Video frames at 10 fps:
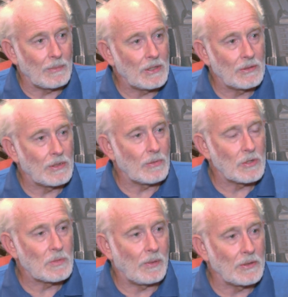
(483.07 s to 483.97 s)
I mean, the
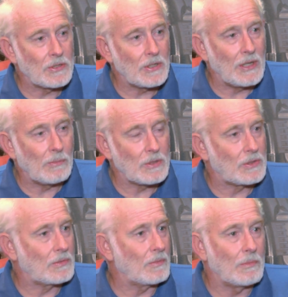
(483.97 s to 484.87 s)
response to them
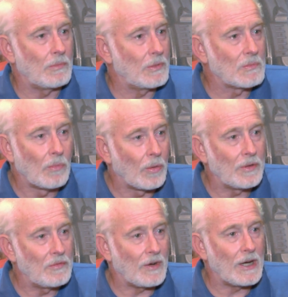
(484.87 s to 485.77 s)
was more
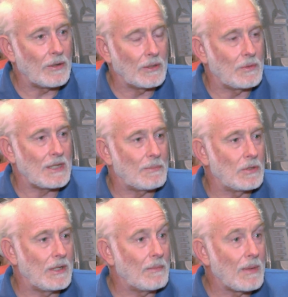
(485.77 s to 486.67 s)
than viral. It was
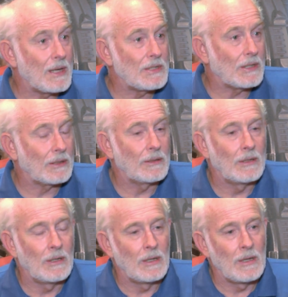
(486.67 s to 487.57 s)
absolutely amazing.
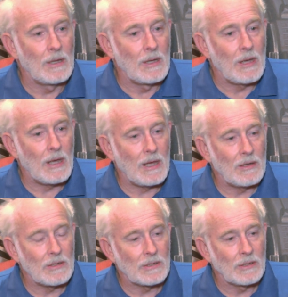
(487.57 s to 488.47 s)

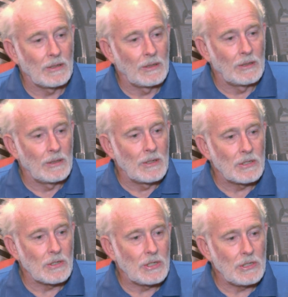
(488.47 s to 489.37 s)
And
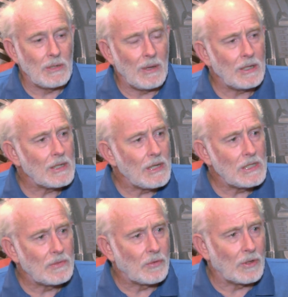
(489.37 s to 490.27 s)
so she made it
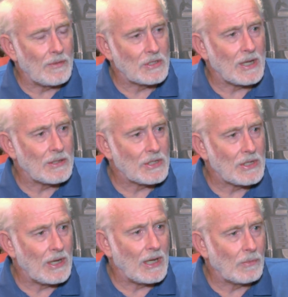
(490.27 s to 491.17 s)
easy for all of us to
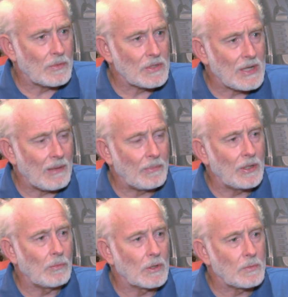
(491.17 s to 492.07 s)
understand what was
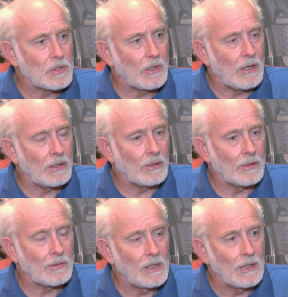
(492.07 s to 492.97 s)
happening, what was going
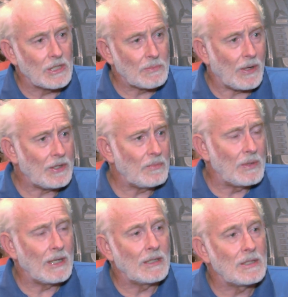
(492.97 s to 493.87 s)
on. In spite of
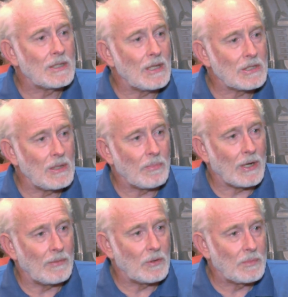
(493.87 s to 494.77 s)
being an intensely
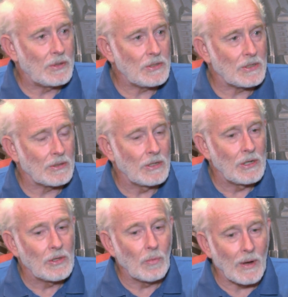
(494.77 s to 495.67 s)
private person,
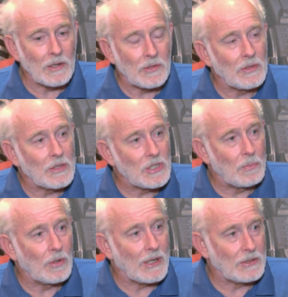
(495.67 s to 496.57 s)
the one thing that she
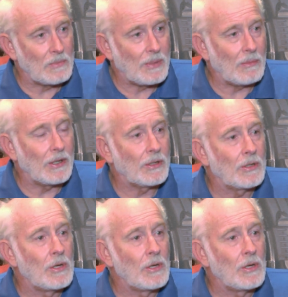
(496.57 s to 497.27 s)
put out in public